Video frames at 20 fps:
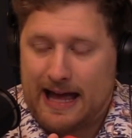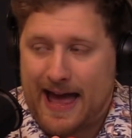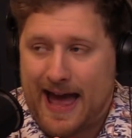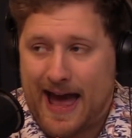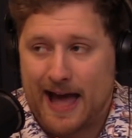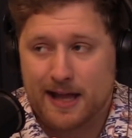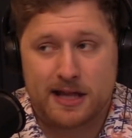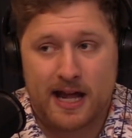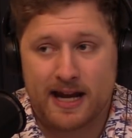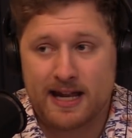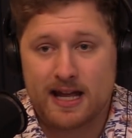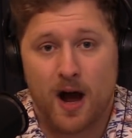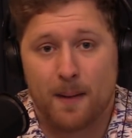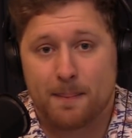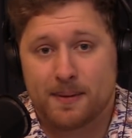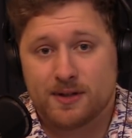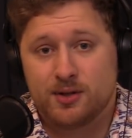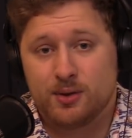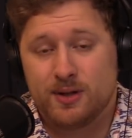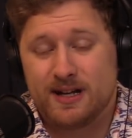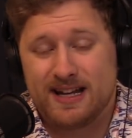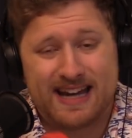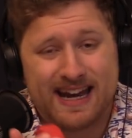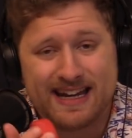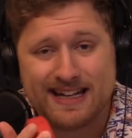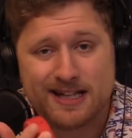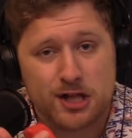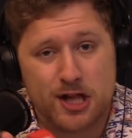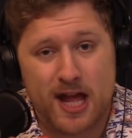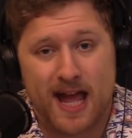has any opportunity and
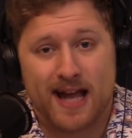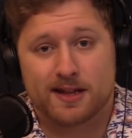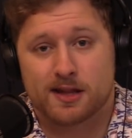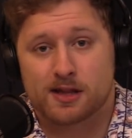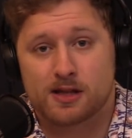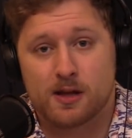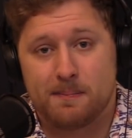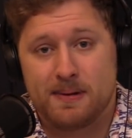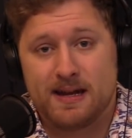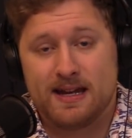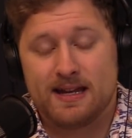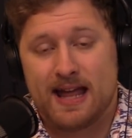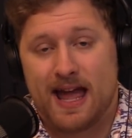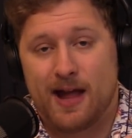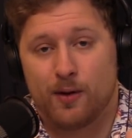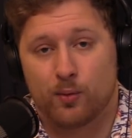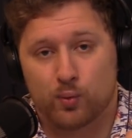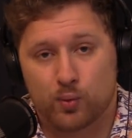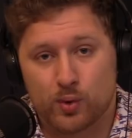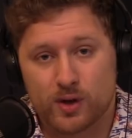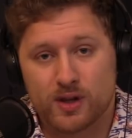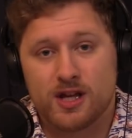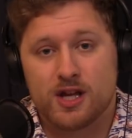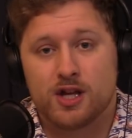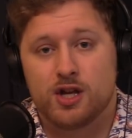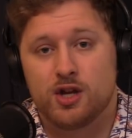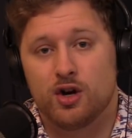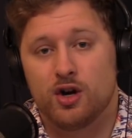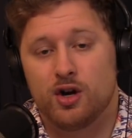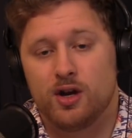any chance to beat a really
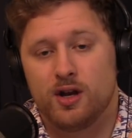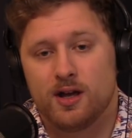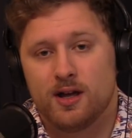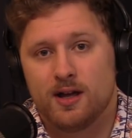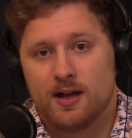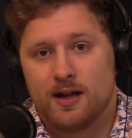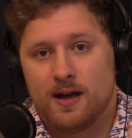good